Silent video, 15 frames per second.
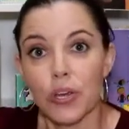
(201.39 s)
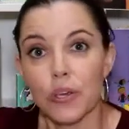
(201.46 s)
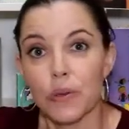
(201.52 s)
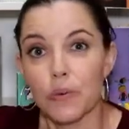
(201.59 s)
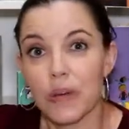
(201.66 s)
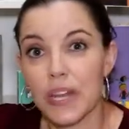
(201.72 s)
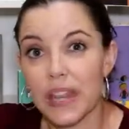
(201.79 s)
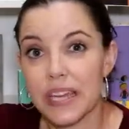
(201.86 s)
you
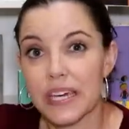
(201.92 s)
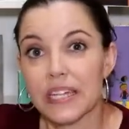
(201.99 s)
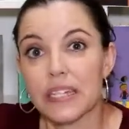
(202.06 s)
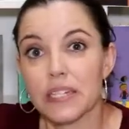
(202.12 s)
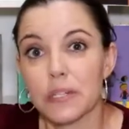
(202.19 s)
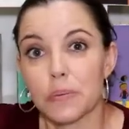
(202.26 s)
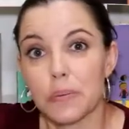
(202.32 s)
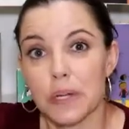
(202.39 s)
want to think a
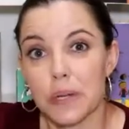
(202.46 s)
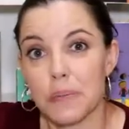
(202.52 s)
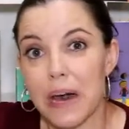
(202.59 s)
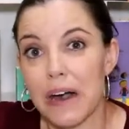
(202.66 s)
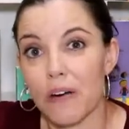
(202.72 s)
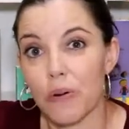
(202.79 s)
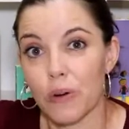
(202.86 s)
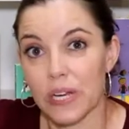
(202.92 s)
little bit
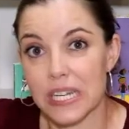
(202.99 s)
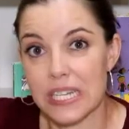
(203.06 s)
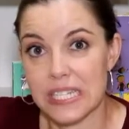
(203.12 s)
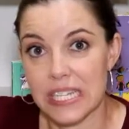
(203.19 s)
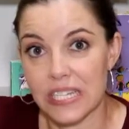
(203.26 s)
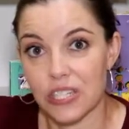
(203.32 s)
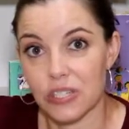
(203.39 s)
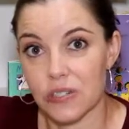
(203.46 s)
about
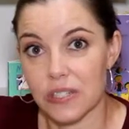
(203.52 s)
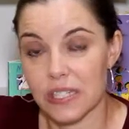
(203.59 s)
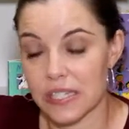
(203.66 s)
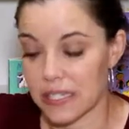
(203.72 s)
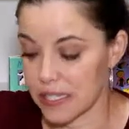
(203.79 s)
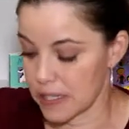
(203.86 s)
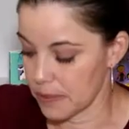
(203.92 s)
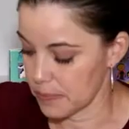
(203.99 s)
organizational
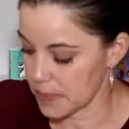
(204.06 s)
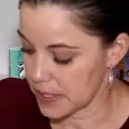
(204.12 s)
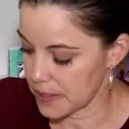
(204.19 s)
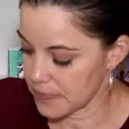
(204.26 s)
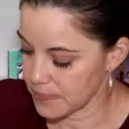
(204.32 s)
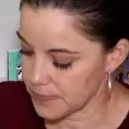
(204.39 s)
systems.